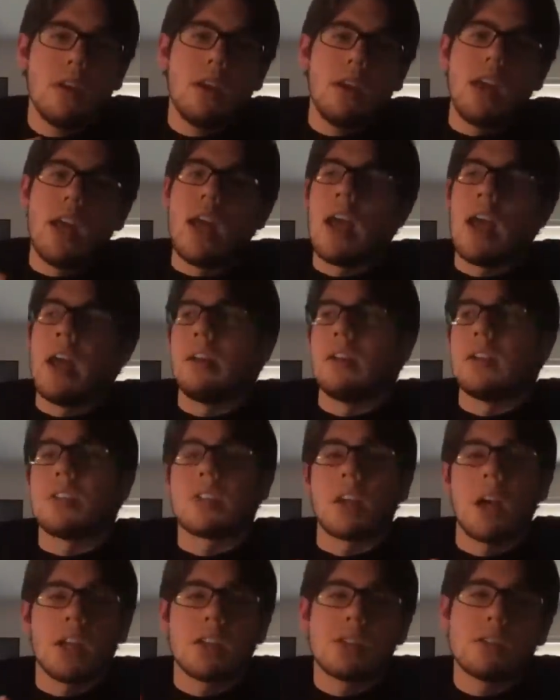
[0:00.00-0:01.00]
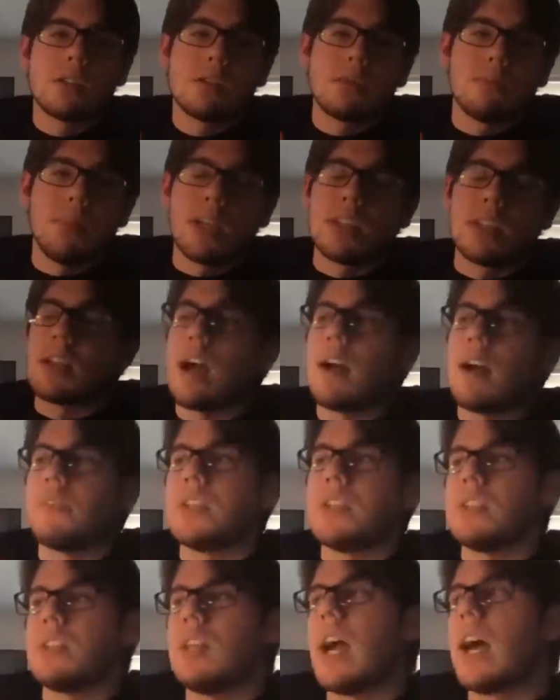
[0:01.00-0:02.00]
and discuss, because
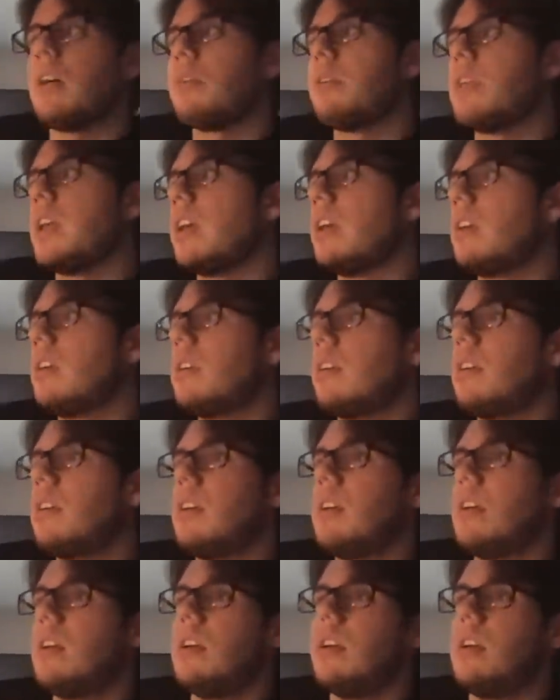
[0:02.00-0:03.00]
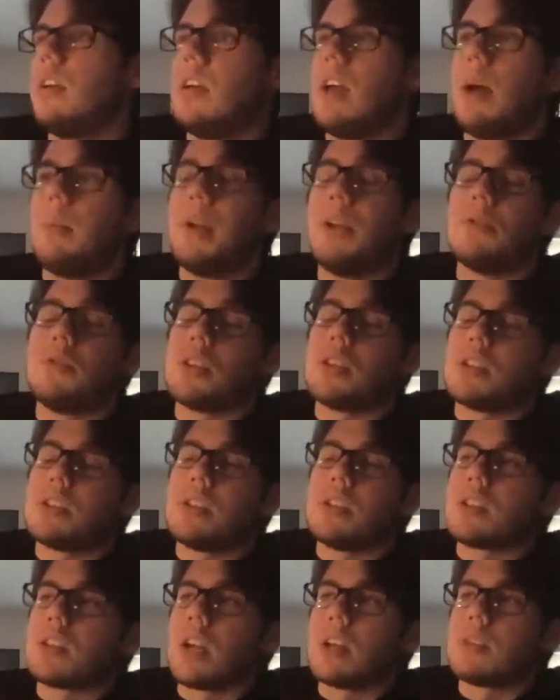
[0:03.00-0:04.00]
obviously I don't think, I mean, it was just
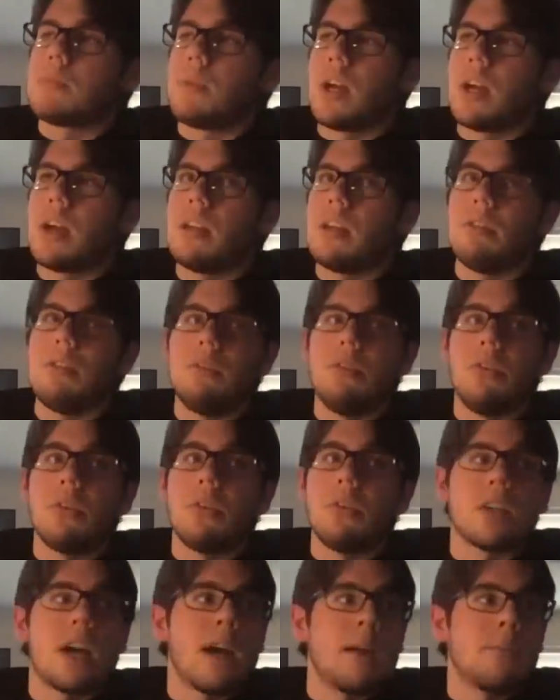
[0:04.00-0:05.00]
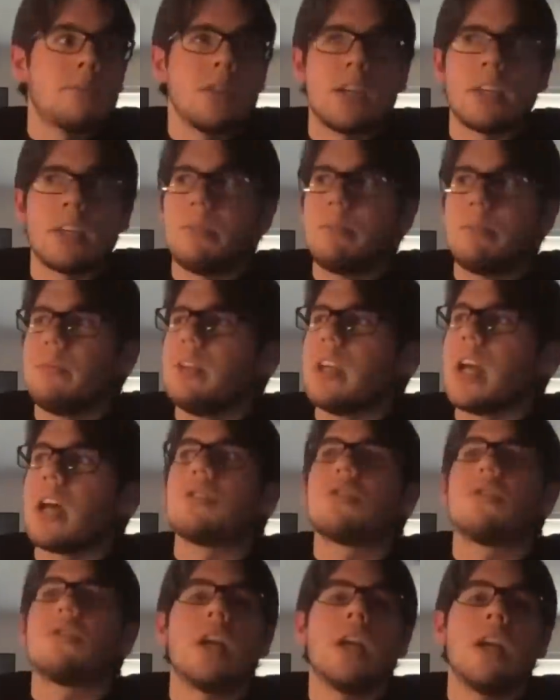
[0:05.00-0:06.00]
discussed by New York Times like
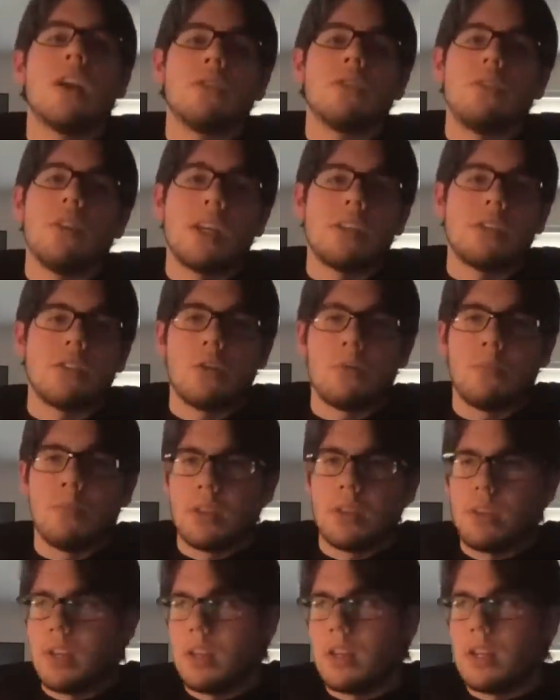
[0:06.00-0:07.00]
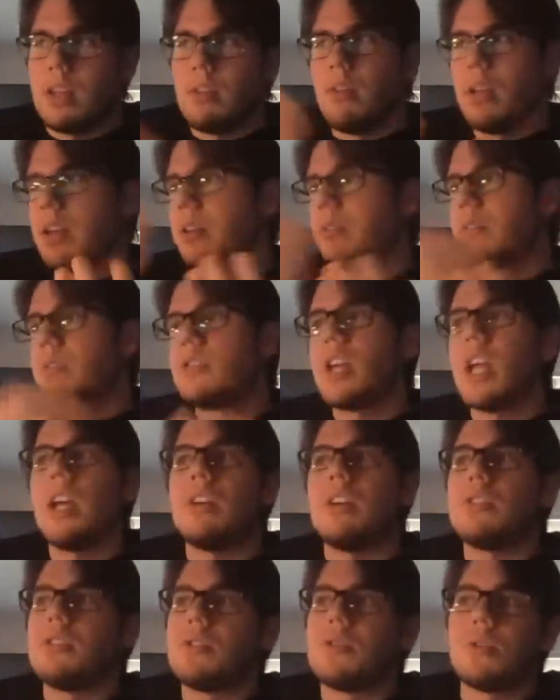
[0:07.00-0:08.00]
yesterday or 2 days ago, but then they like
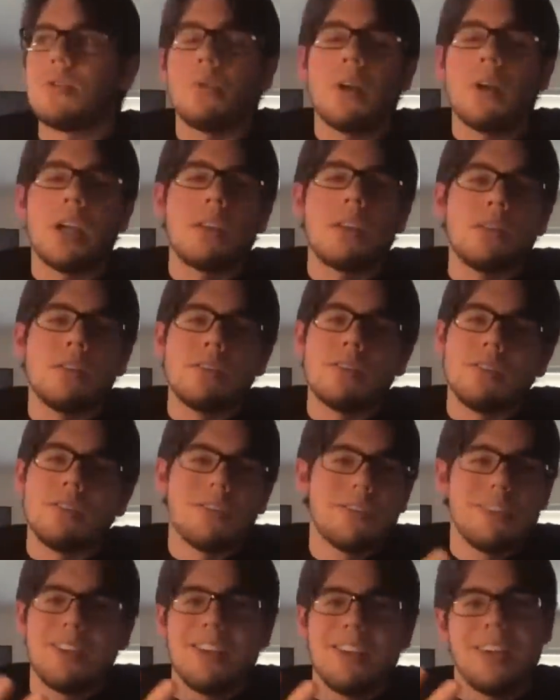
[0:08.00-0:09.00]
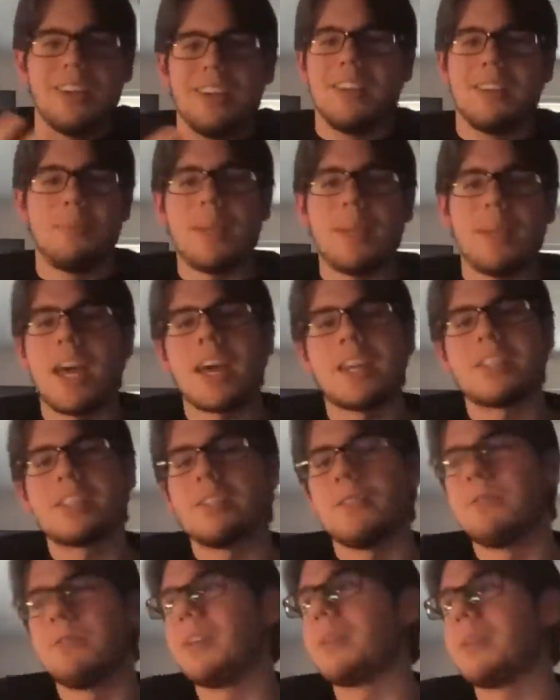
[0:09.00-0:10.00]
changed the story at the behest
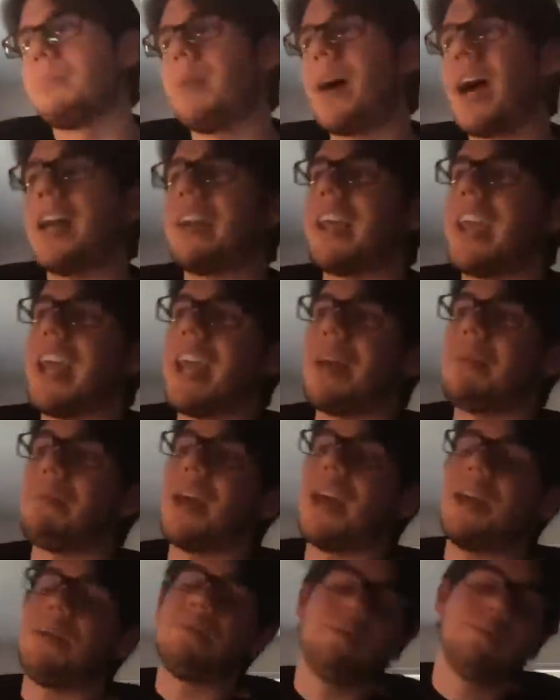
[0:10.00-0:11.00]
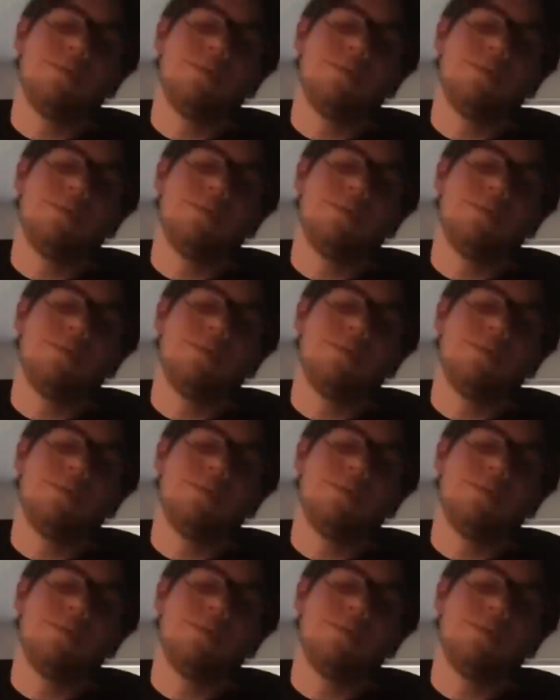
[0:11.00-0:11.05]
of the Biden campaign,